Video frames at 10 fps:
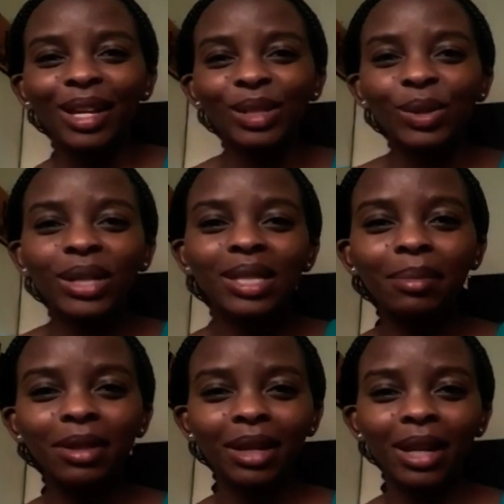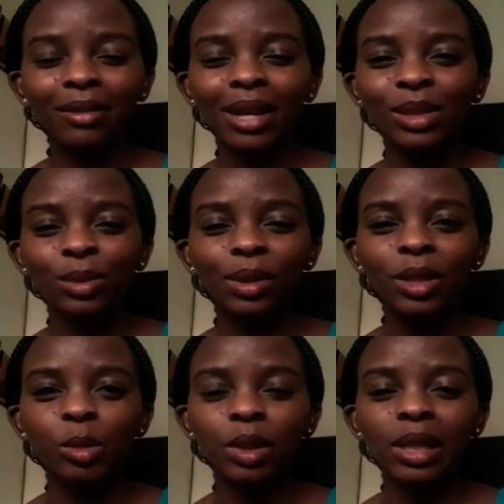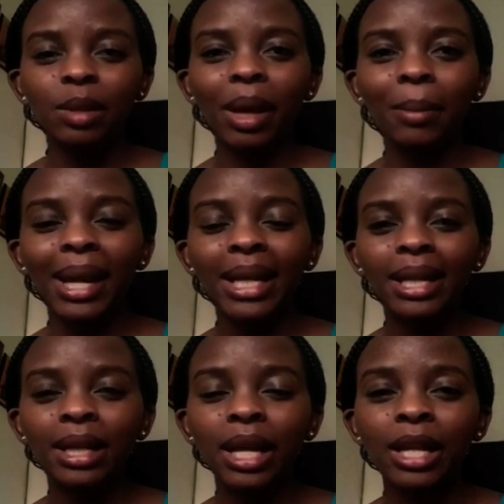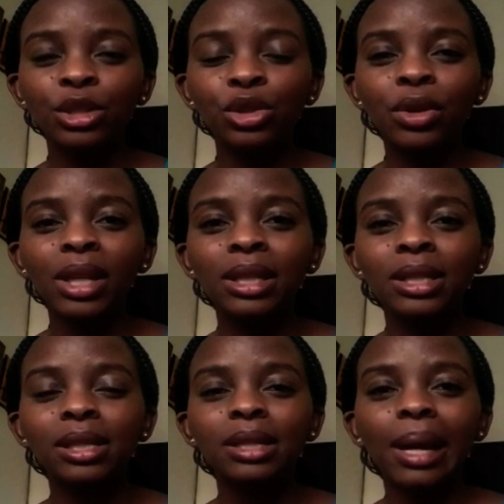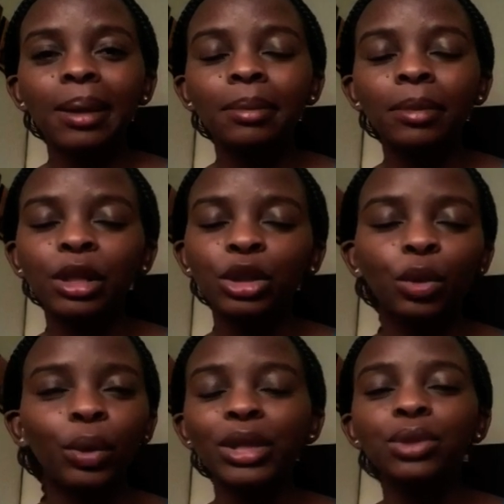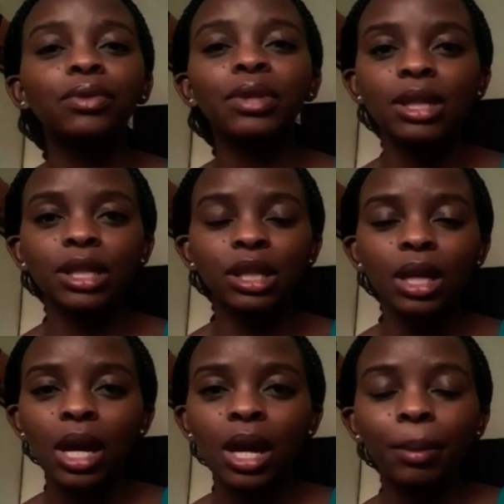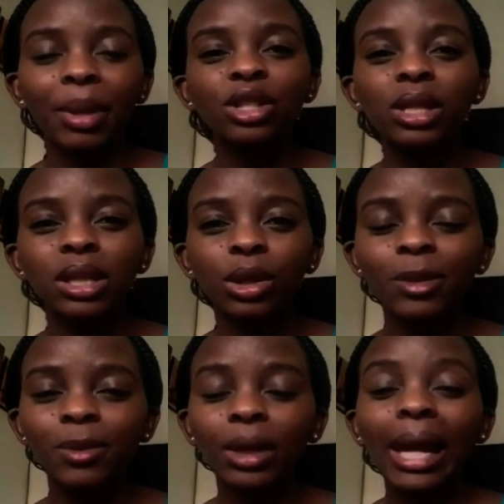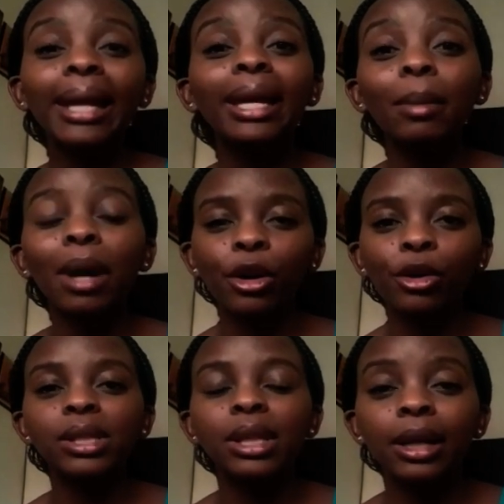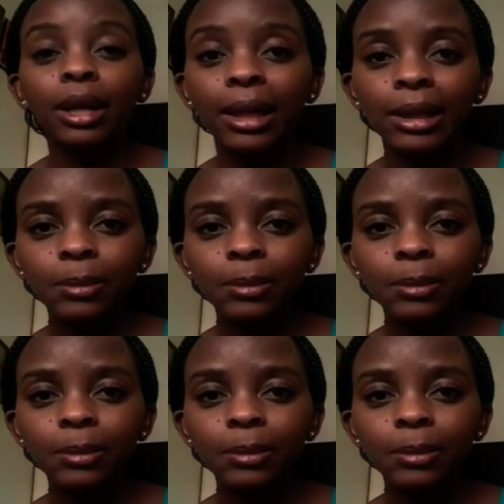So it's something that has always been in my mind. And during this time, when you're going to visit patients in hospital, I came across a girl